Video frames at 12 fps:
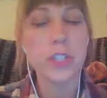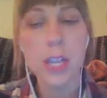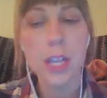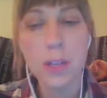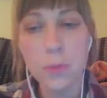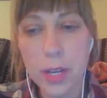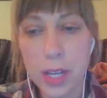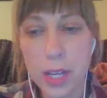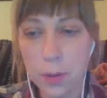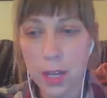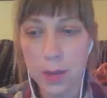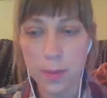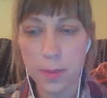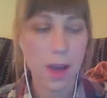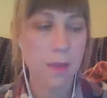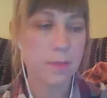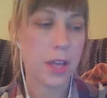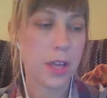Winnie are going to
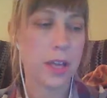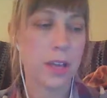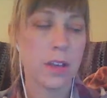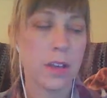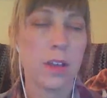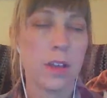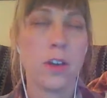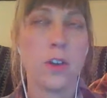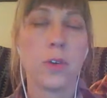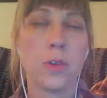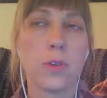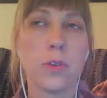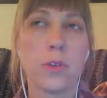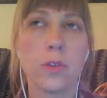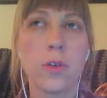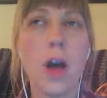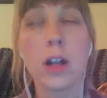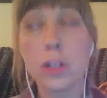become like,
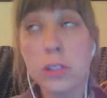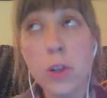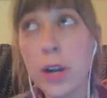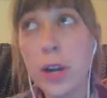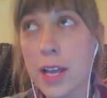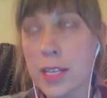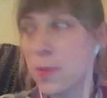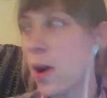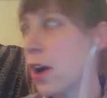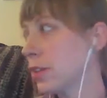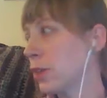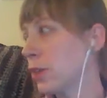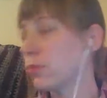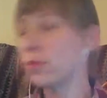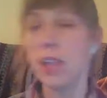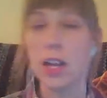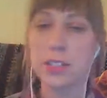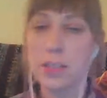on Gloria's part, like
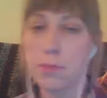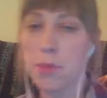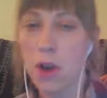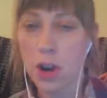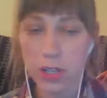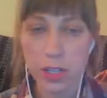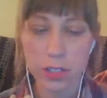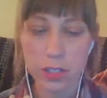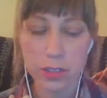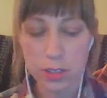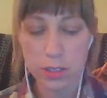reluctant partners.